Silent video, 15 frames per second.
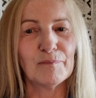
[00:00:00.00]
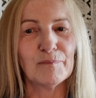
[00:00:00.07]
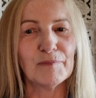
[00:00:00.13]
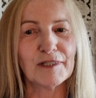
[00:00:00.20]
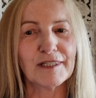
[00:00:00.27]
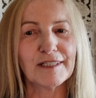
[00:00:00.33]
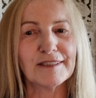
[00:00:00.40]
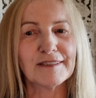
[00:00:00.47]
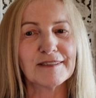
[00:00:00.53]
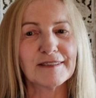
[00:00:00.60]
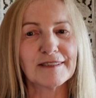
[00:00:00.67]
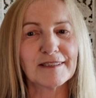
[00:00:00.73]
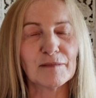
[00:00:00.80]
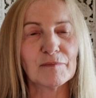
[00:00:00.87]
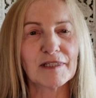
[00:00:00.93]
Because
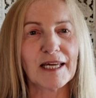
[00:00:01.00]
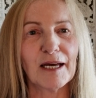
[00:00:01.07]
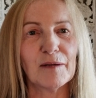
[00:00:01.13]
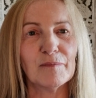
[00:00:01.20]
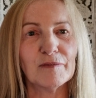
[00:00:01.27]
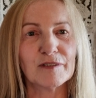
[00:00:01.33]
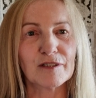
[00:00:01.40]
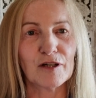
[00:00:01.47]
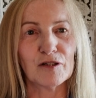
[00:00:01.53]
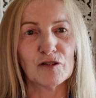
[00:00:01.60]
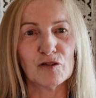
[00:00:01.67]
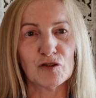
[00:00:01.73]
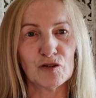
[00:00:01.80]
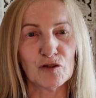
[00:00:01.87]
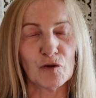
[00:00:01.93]
sometimes God
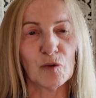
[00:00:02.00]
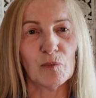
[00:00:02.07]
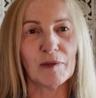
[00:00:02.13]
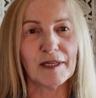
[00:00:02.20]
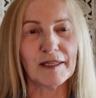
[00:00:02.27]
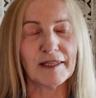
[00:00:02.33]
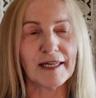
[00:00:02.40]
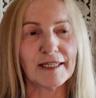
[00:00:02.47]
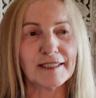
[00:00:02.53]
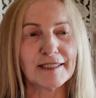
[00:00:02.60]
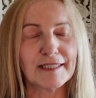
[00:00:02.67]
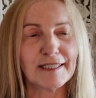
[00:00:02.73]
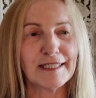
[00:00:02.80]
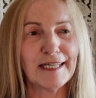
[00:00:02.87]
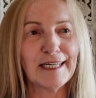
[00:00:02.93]
has shown me
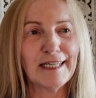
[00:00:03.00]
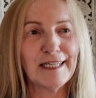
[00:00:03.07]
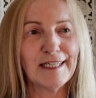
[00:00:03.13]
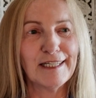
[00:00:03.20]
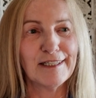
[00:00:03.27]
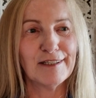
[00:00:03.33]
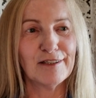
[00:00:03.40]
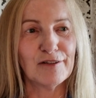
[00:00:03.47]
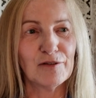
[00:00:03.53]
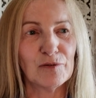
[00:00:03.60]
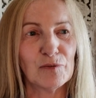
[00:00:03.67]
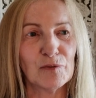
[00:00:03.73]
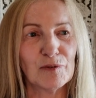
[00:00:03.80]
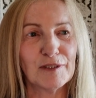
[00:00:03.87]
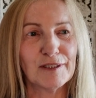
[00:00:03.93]
that, you
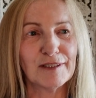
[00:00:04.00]
know,